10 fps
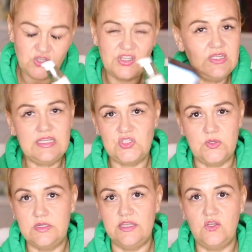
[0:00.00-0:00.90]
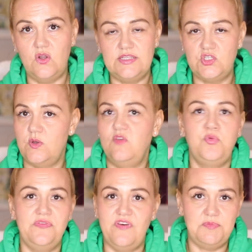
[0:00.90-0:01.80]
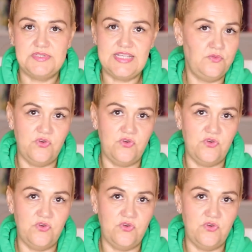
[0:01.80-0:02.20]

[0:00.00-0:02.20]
You don't need to do a glycolic to 12.5%